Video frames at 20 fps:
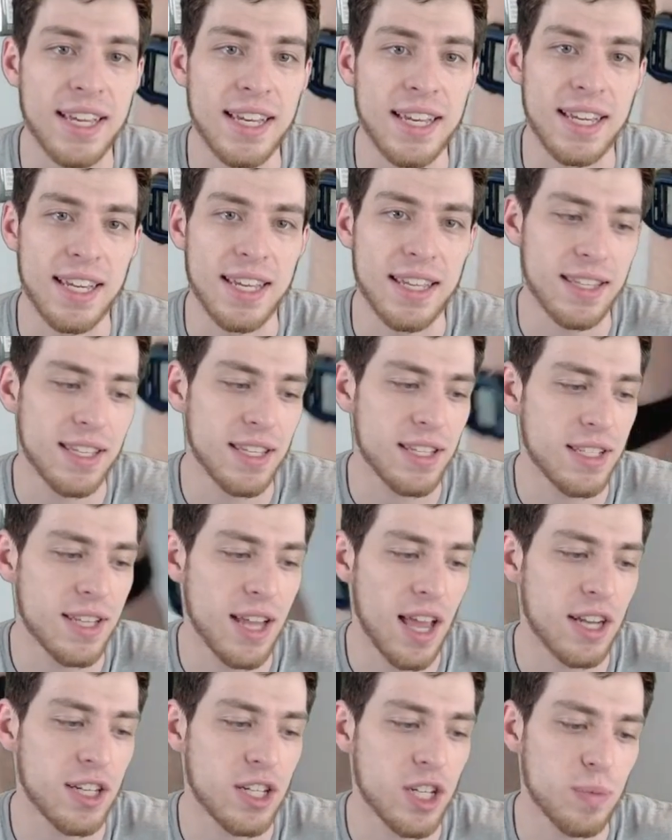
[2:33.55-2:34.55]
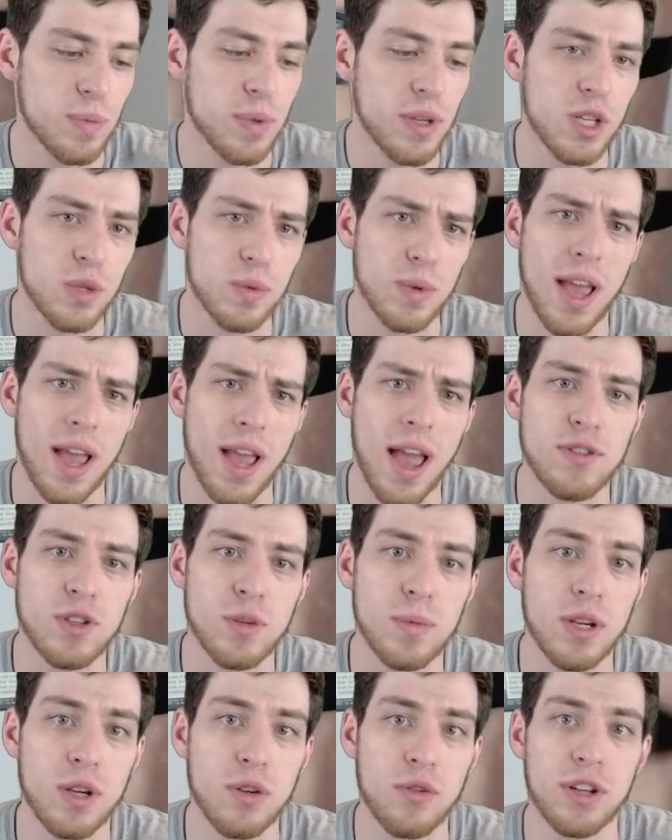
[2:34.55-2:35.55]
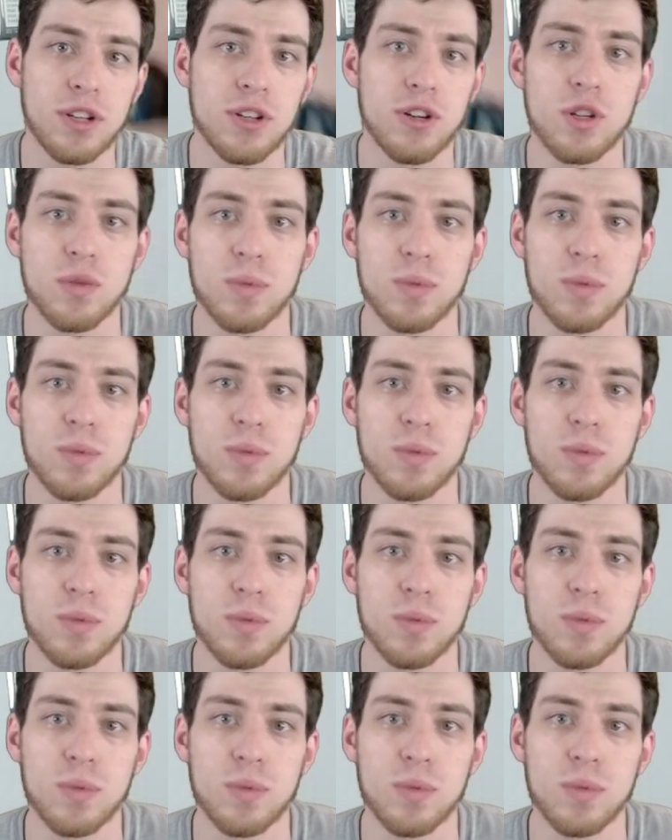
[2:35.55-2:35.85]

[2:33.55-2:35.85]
in this deck, just because we have so many creatures.